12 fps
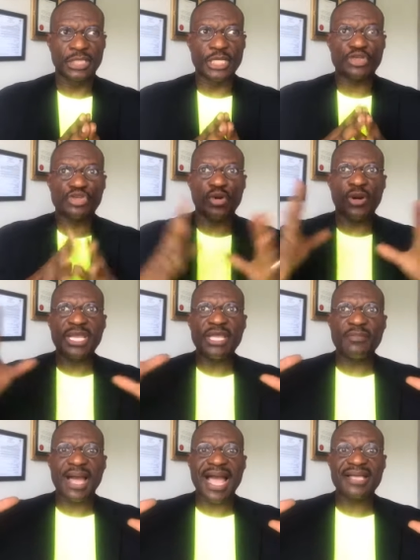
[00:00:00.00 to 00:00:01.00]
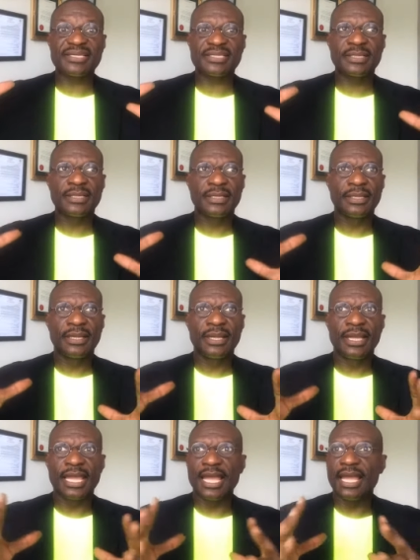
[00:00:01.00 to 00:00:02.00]
They saw him as
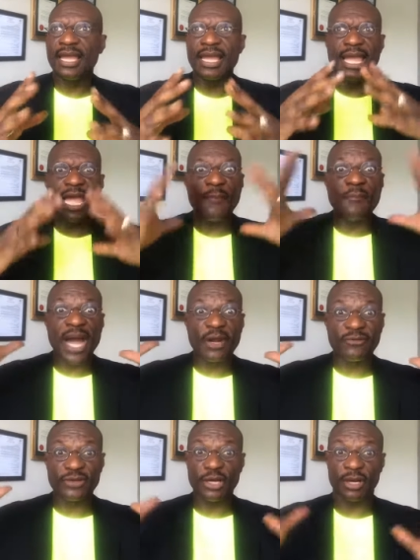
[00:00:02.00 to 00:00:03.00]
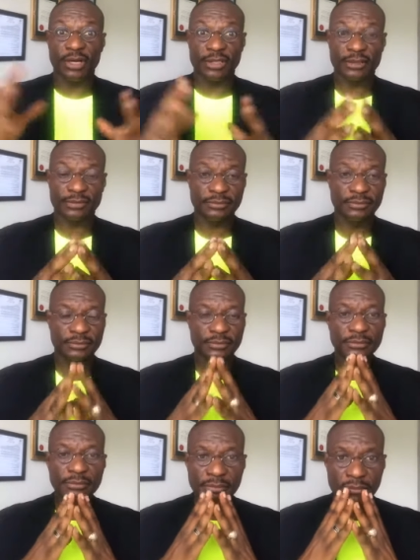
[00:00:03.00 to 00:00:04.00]
a man of God.
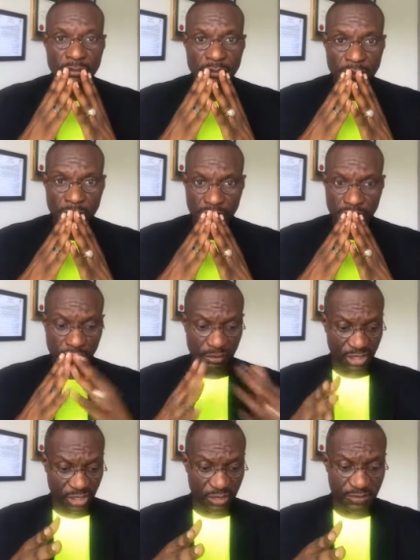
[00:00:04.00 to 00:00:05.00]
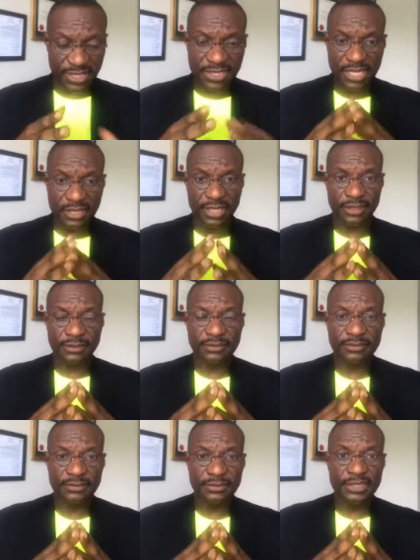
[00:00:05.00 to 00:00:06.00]
Scripture said that.
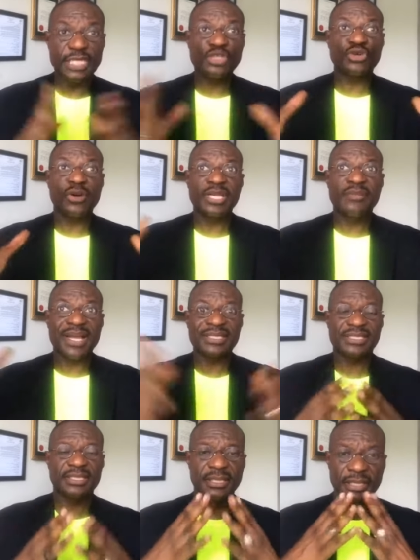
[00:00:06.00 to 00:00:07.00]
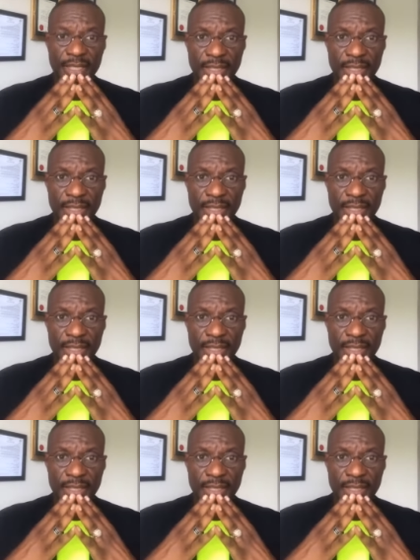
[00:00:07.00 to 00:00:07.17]
They saw him as